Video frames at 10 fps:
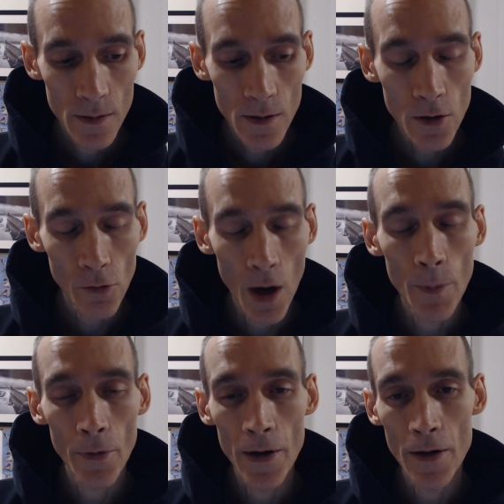
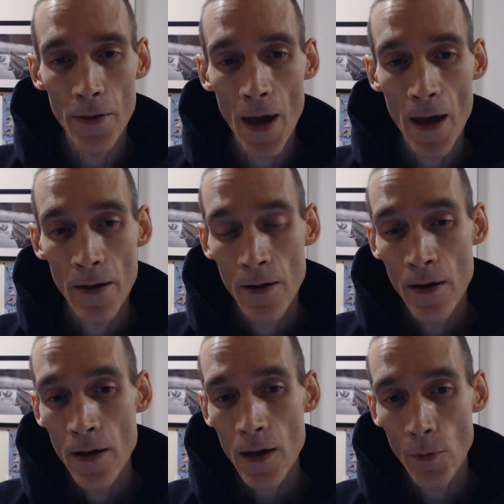corroborated that.
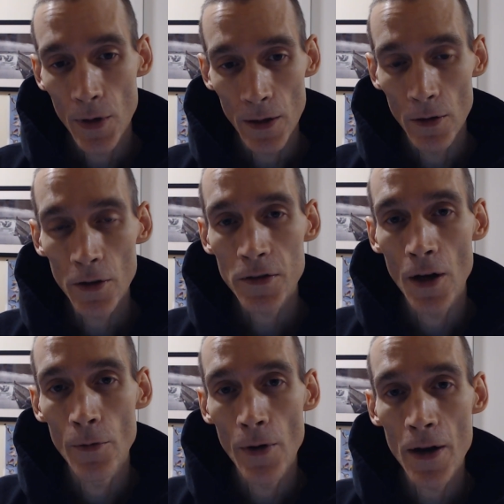And when I looked
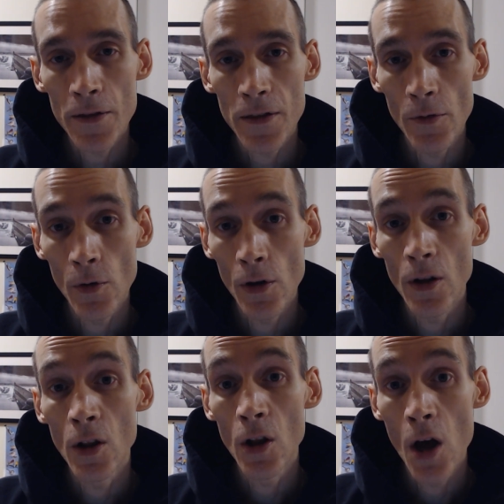on Reddit, there were a
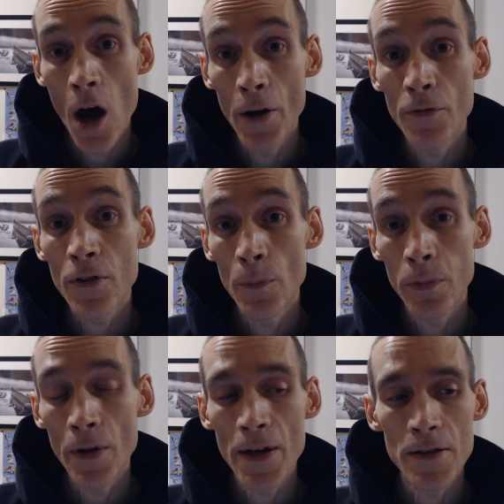lot of
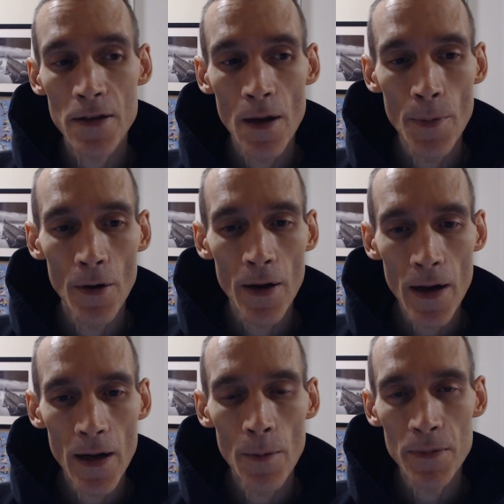complaints about
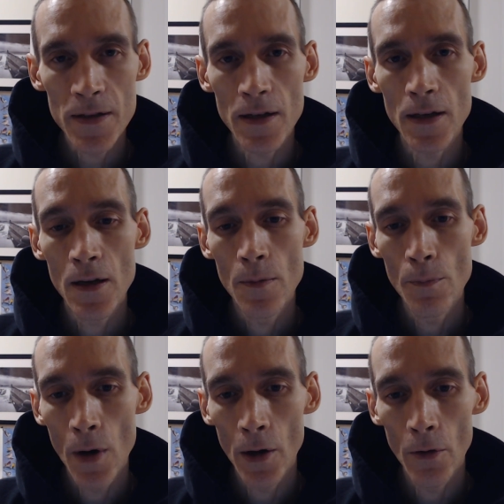AMT
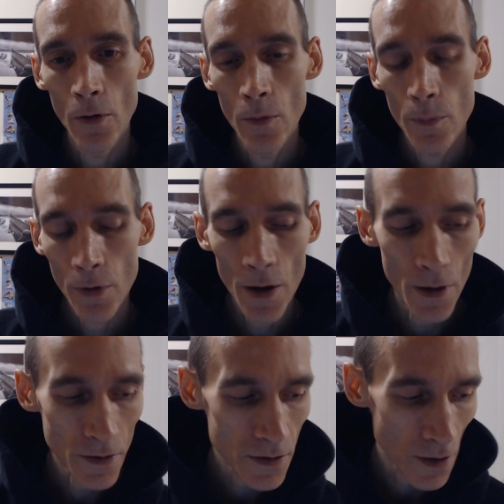model
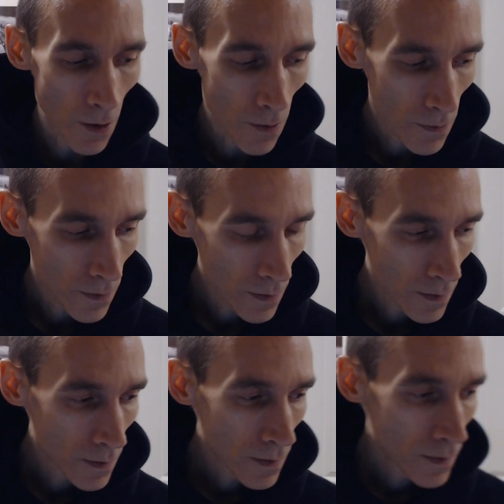products. So
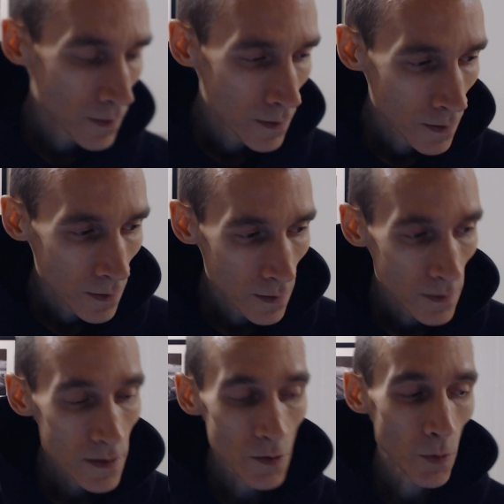
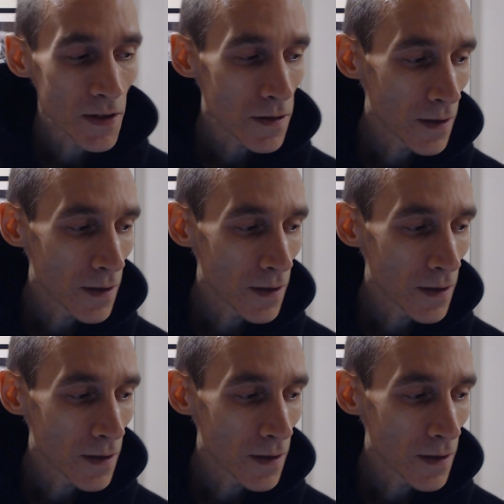what's the